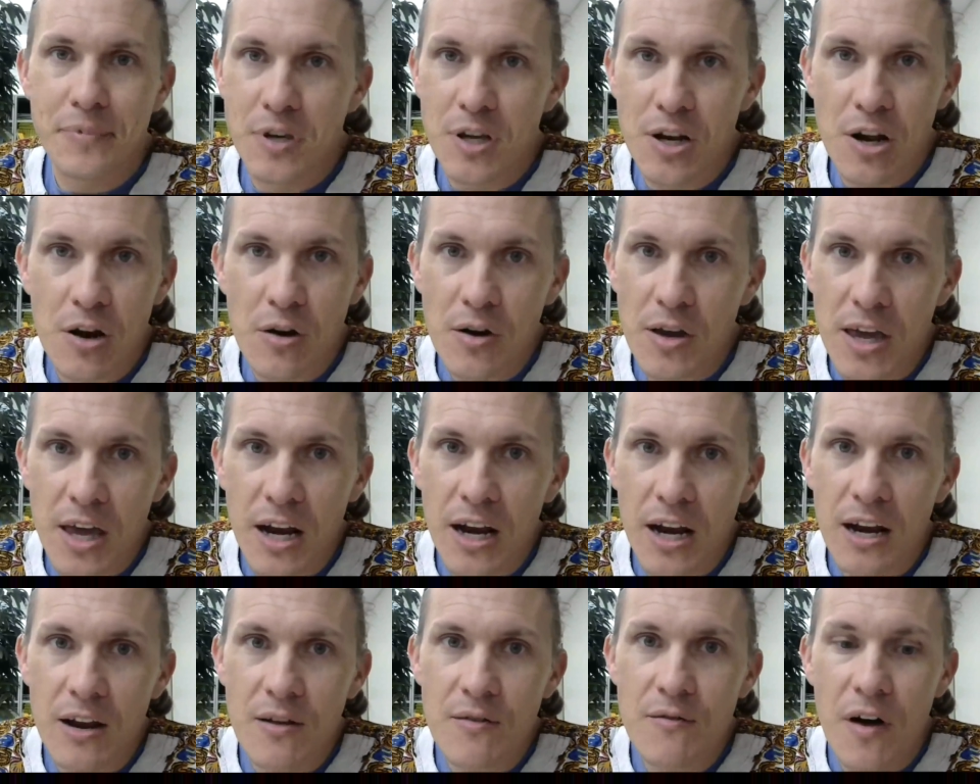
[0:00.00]

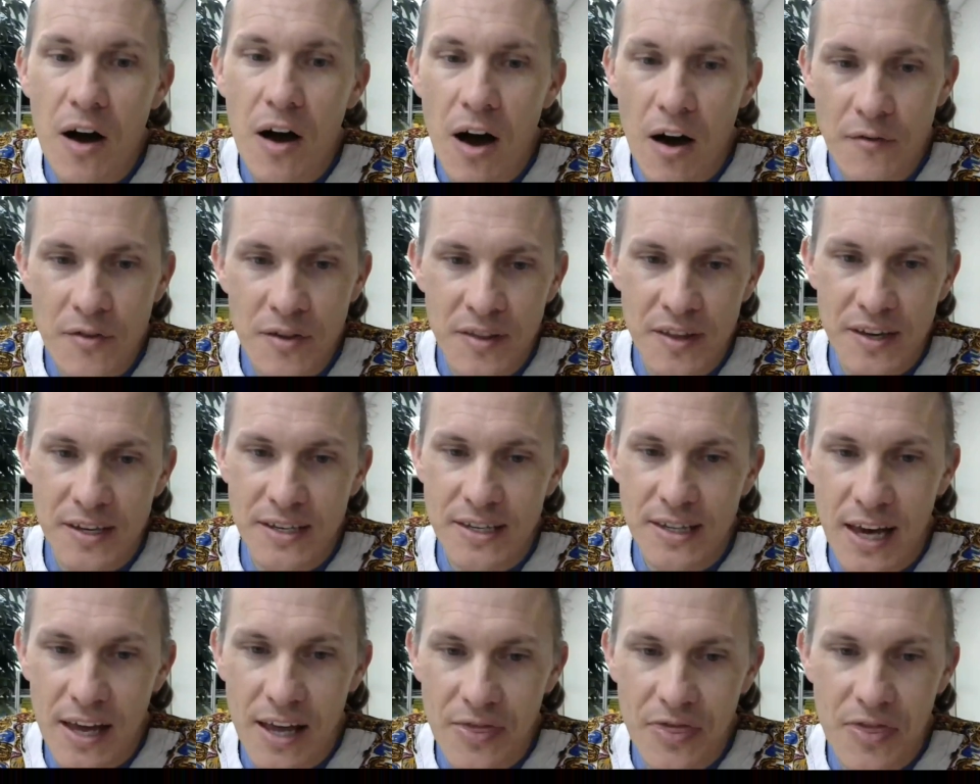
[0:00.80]
getting involved in
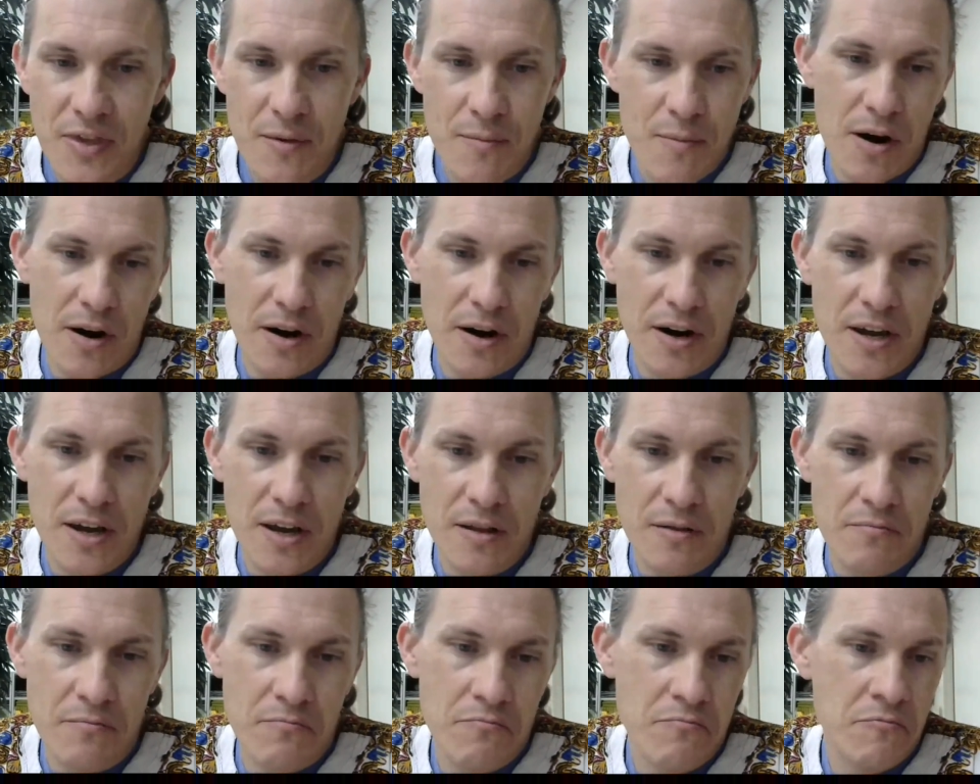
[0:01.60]
this? Let the
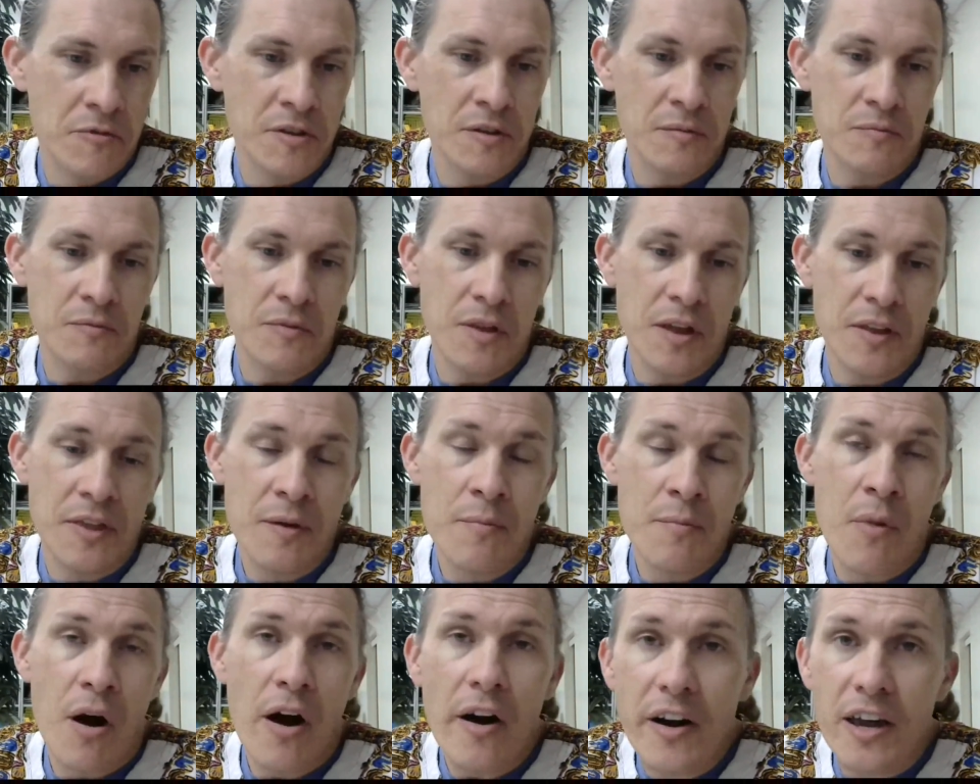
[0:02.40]

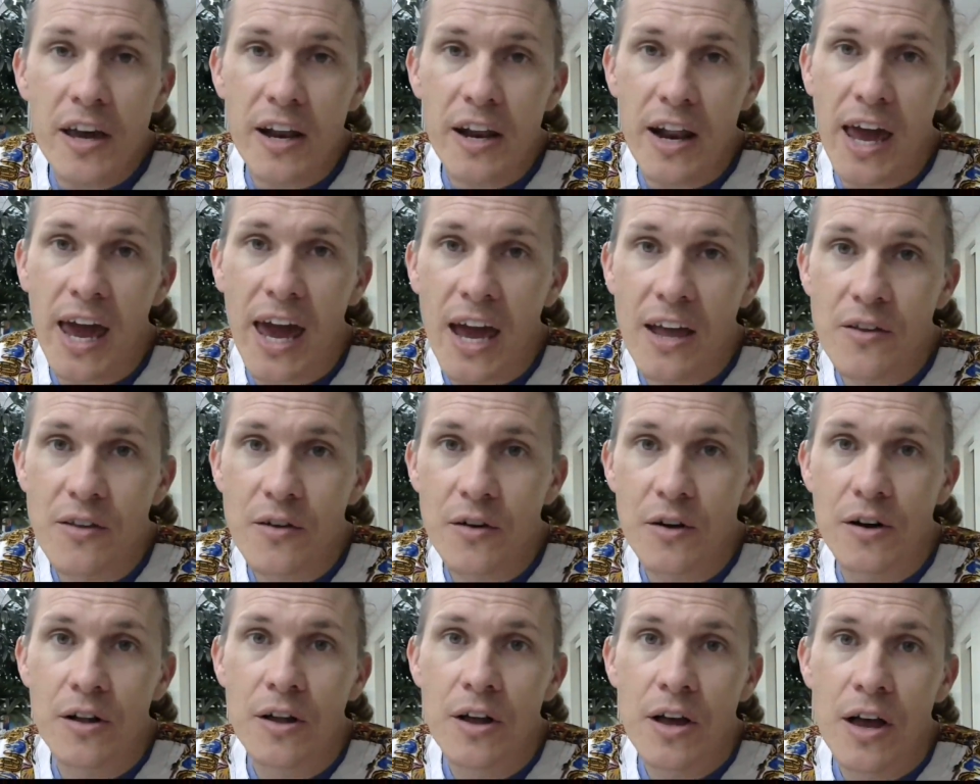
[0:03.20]
market
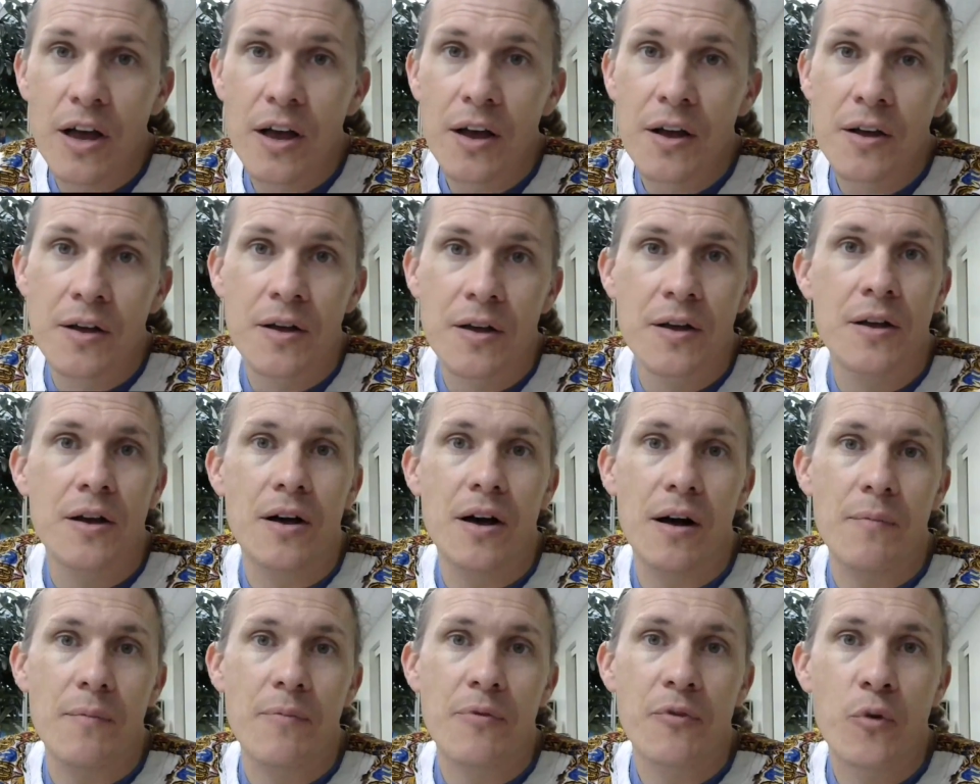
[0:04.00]
handle
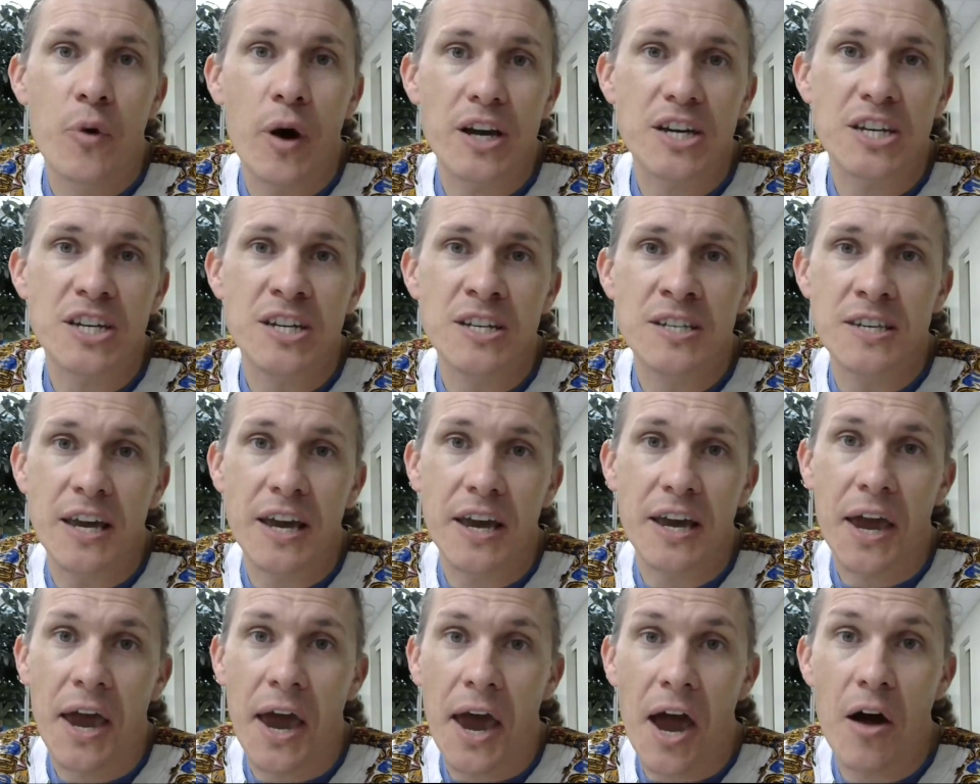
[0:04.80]
questions
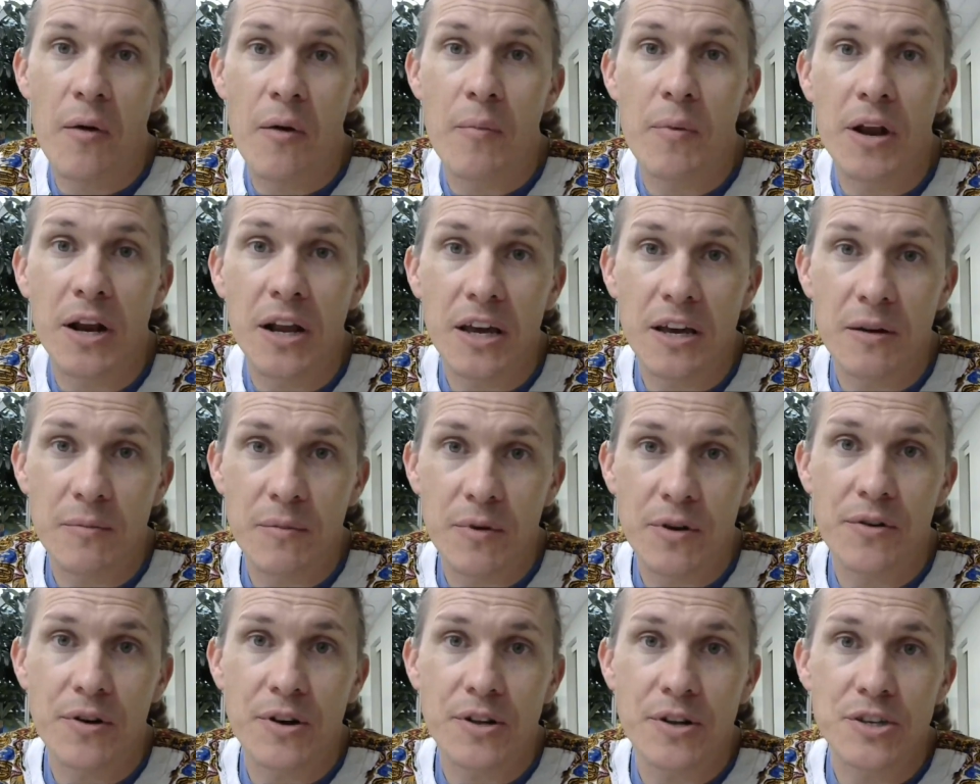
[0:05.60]
like how many
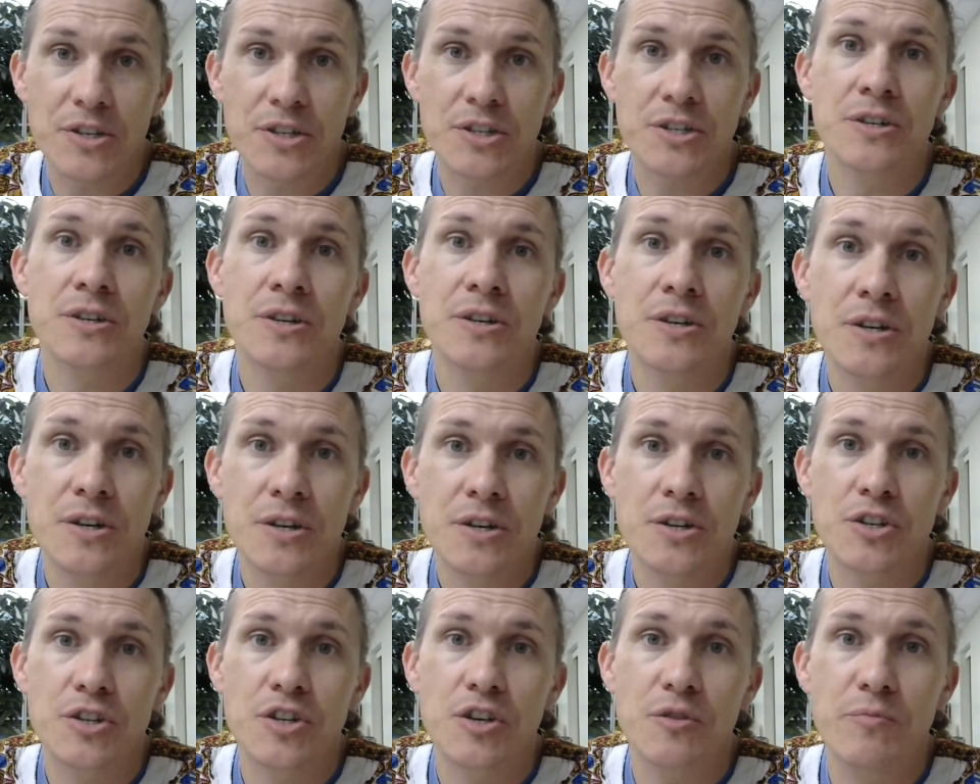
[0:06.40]
immigrants
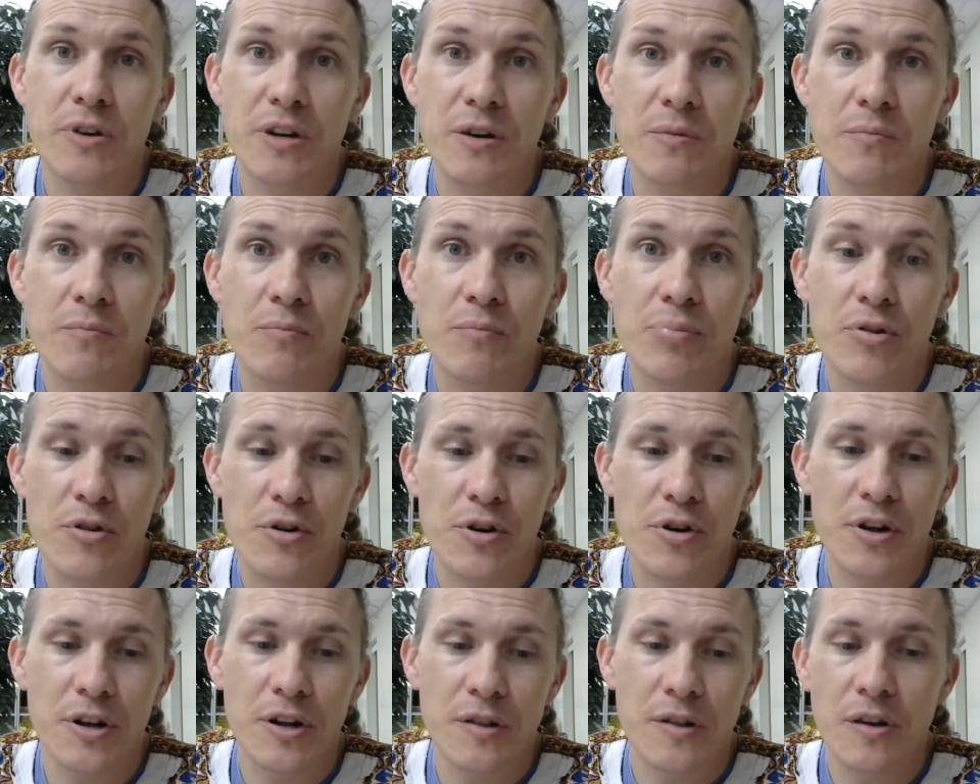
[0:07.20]
should be
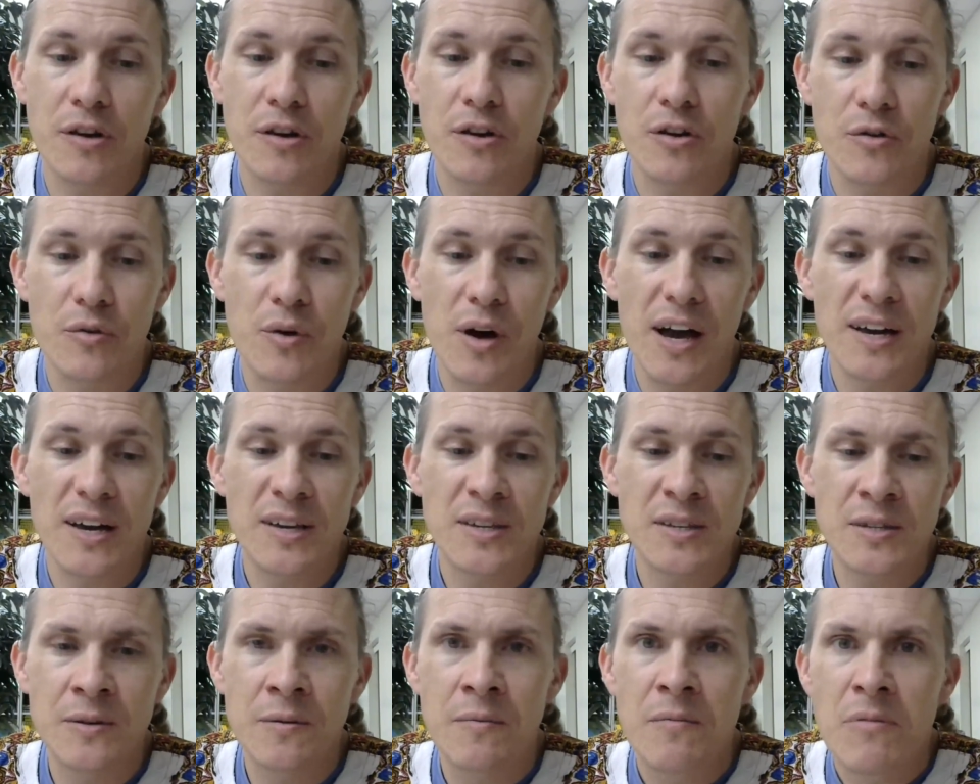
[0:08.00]
employed in the
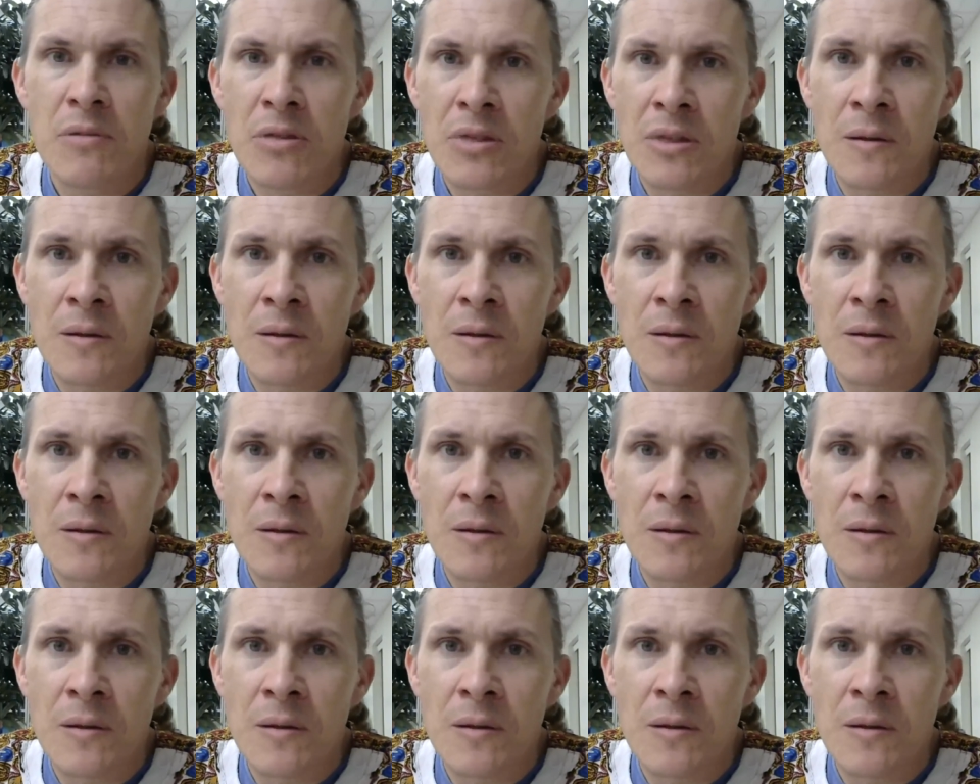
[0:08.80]
U.S.